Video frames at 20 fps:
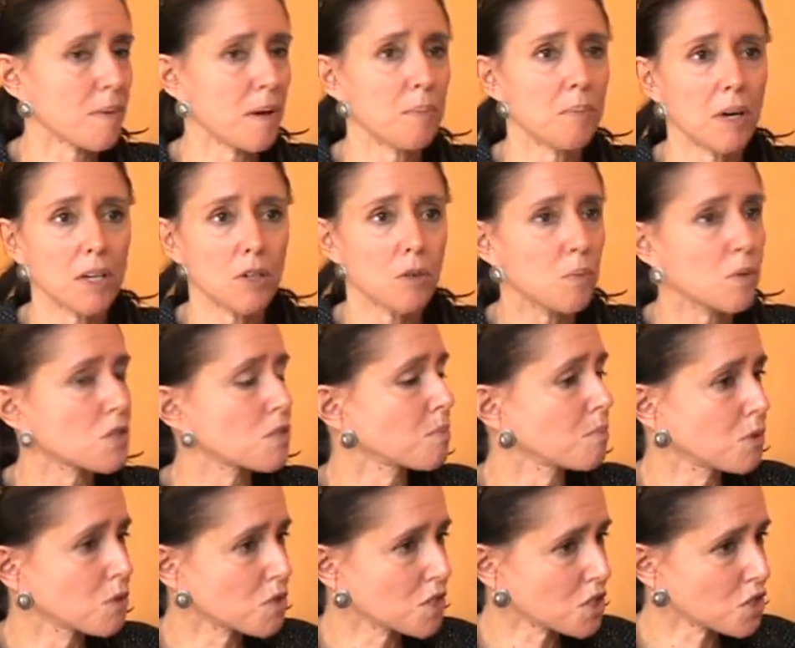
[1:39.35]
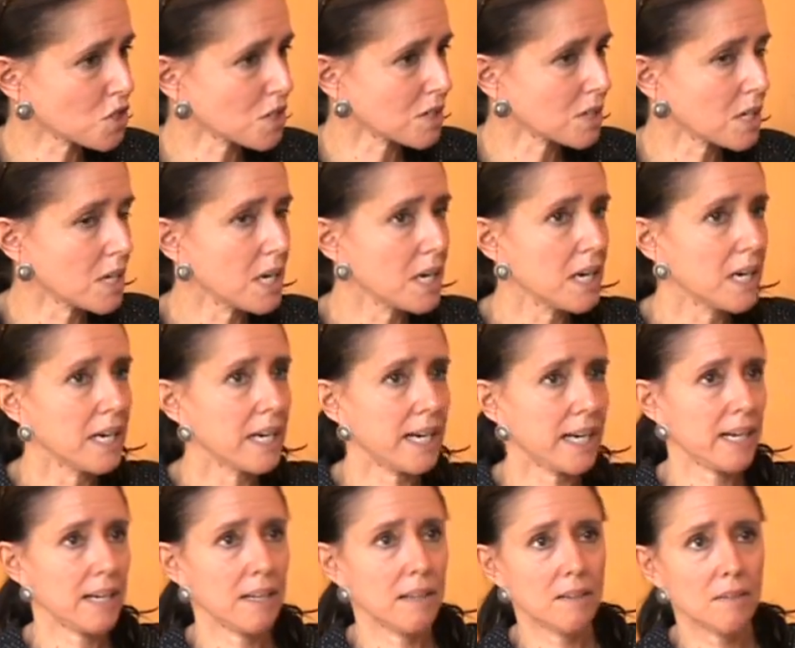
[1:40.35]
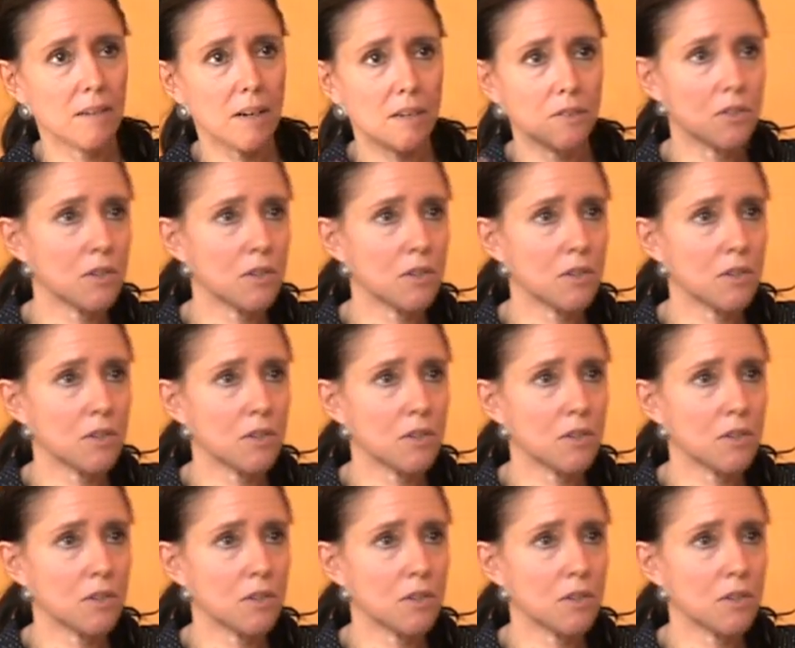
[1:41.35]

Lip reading: My brother was a musician and